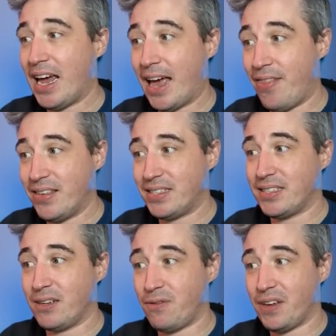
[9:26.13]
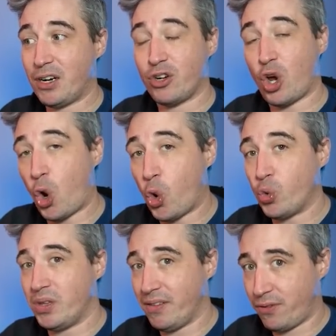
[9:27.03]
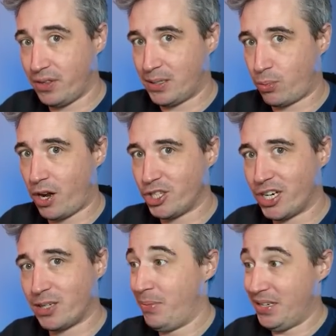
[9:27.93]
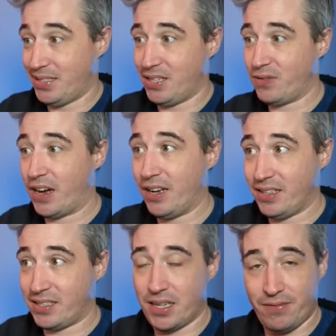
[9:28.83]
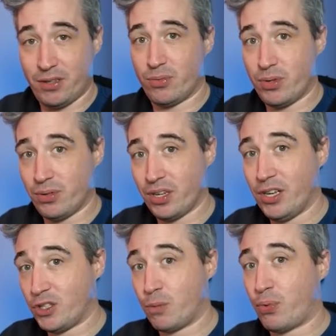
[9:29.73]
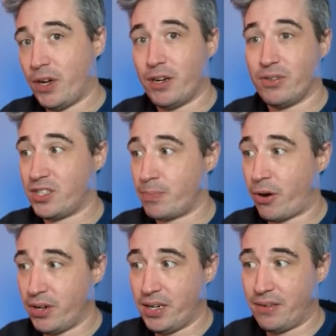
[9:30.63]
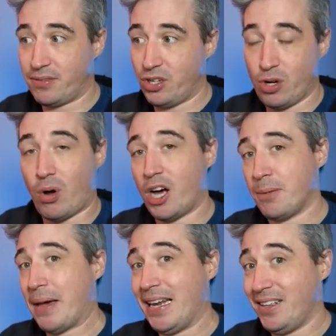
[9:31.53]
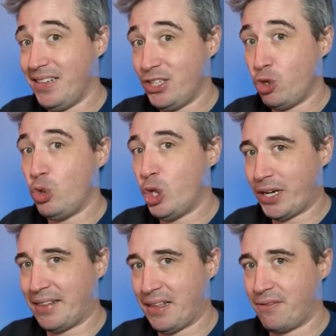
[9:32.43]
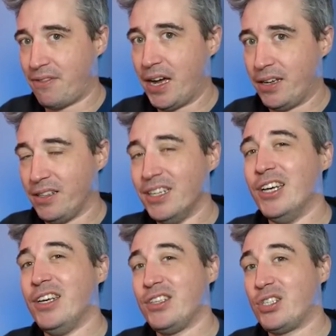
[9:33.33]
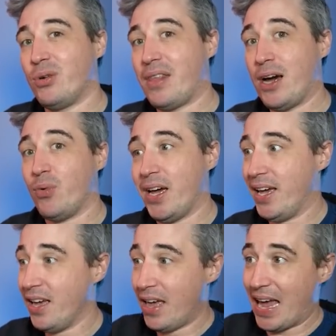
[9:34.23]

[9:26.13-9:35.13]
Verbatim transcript: And this is configured only for this project because this file is saved in the root, so Prettier is smart enough to know automatically to look at that file. So that way,